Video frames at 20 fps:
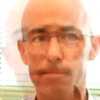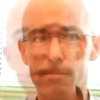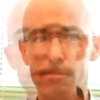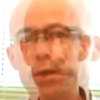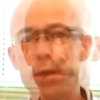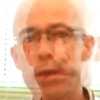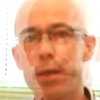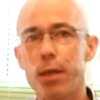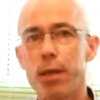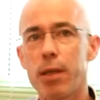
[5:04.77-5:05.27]

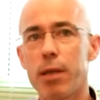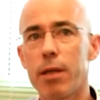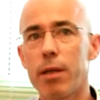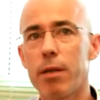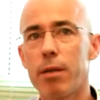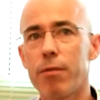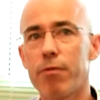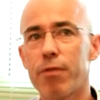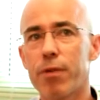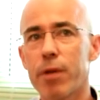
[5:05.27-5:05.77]

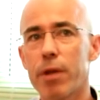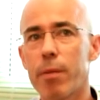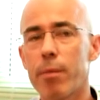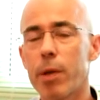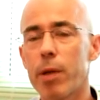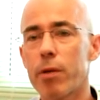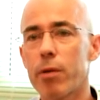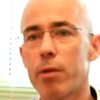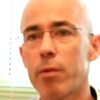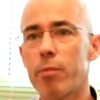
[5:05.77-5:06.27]
The
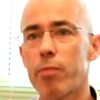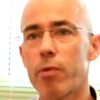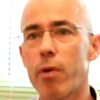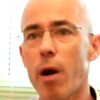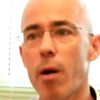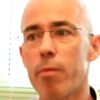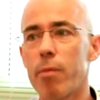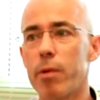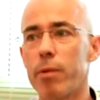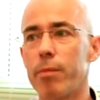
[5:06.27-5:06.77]
fundamental
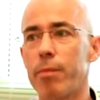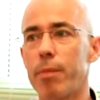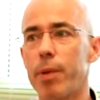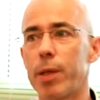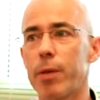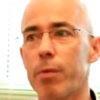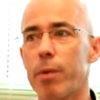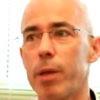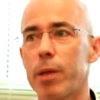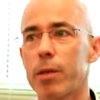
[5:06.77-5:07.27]
problem
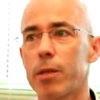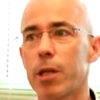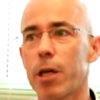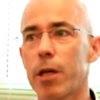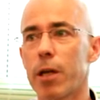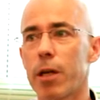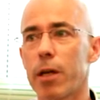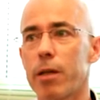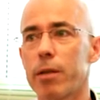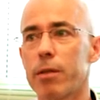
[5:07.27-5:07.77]
between
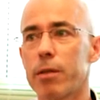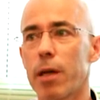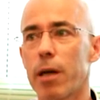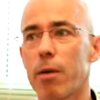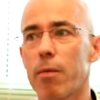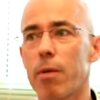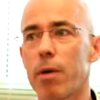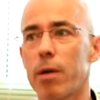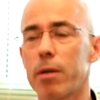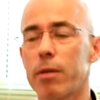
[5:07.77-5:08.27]
China and
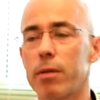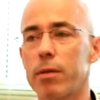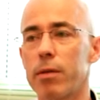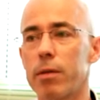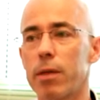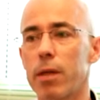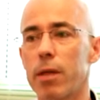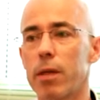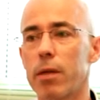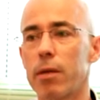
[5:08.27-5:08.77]
Taiwan
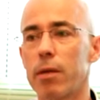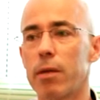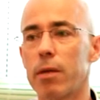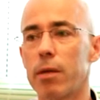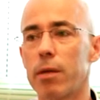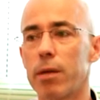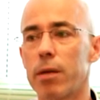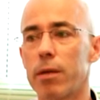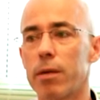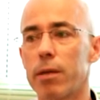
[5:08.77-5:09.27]

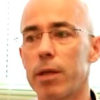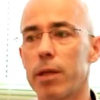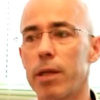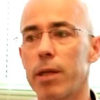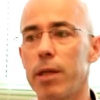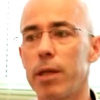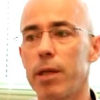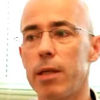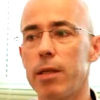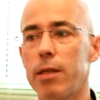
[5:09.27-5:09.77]

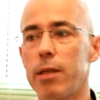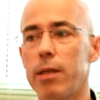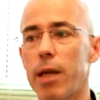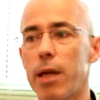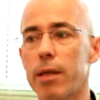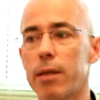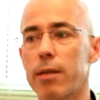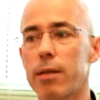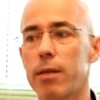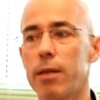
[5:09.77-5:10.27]
currently is
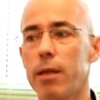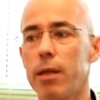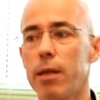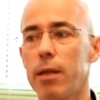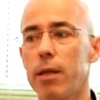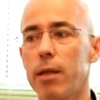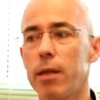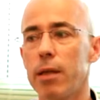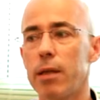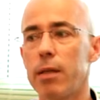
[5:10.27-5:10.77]

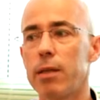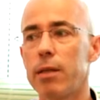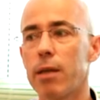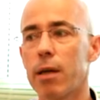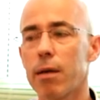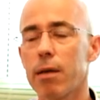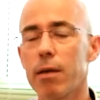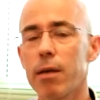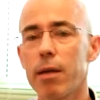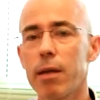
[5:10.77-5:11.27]

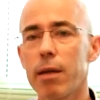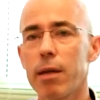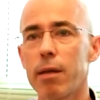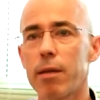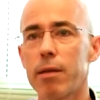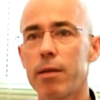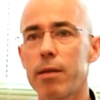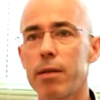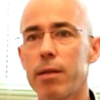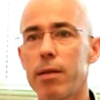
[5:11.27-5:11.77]
not only the
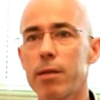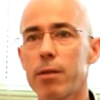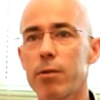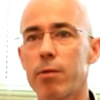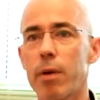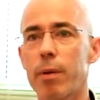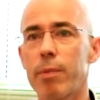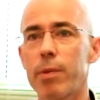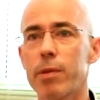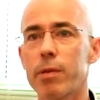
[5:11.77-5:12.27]

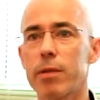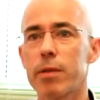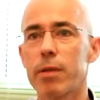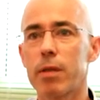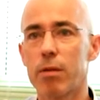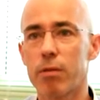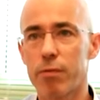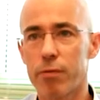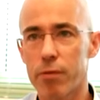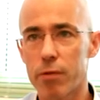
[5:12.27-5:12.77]
discrepancy
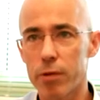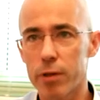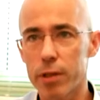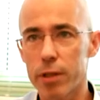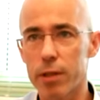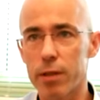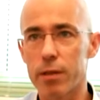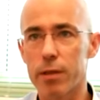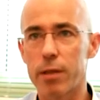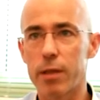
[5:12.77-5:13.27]
of
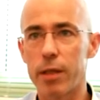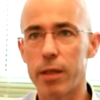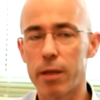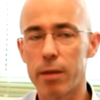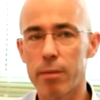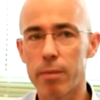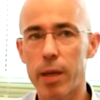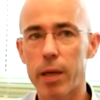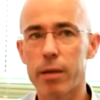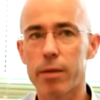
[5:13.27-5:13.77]
forces, the
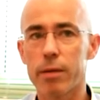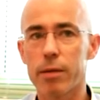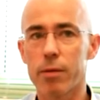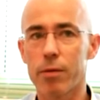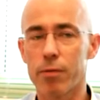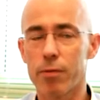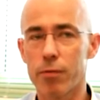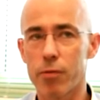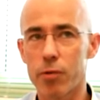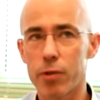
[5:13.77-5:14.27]
imbalance of
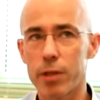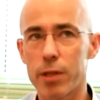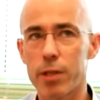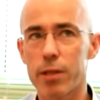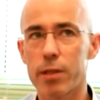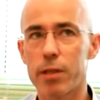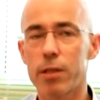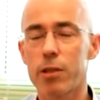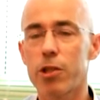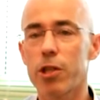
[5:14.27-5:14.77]
forces,
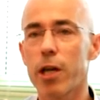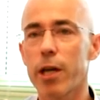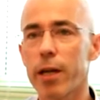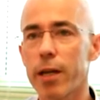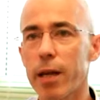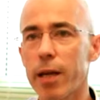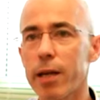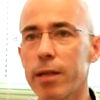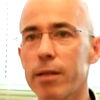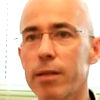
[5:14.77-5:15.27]
that
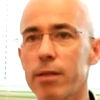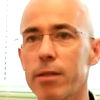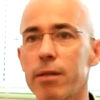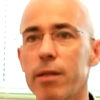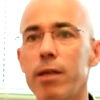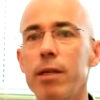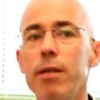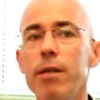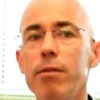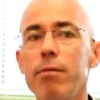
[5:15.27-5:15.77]
China is an
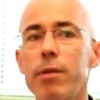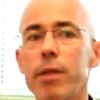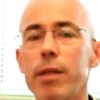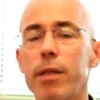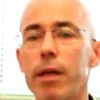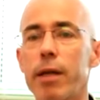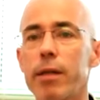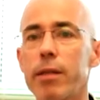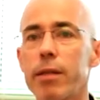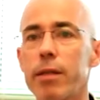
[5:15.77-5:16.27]

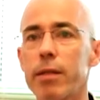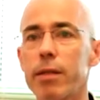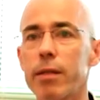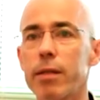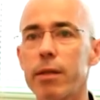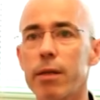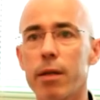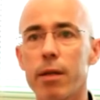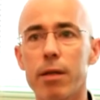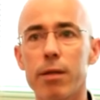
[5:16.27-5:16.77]

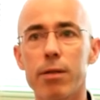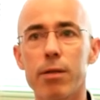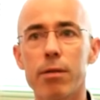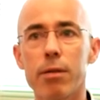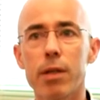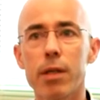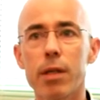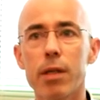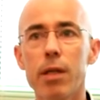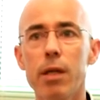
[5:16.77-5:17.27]
irredentist
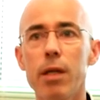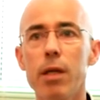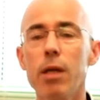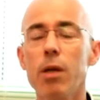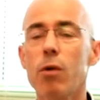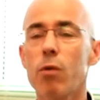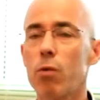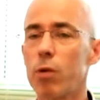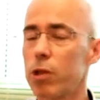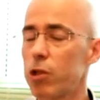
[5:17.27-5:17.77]
country,
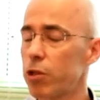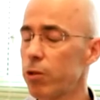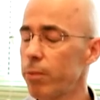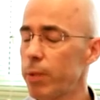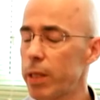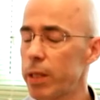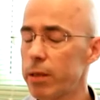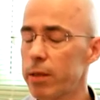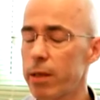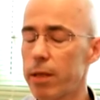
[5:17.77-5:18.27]
which
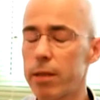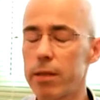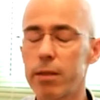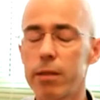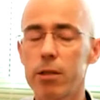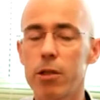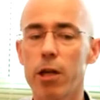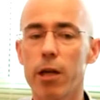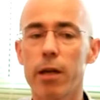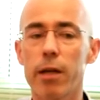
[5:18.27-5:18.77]
means that
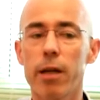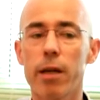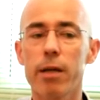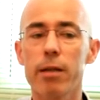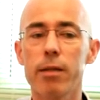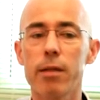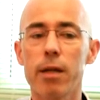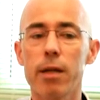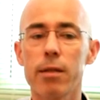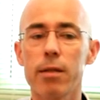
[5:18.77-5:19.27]
China
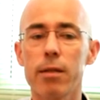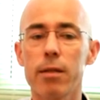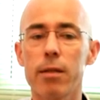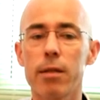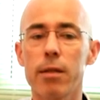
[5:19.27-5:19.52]
does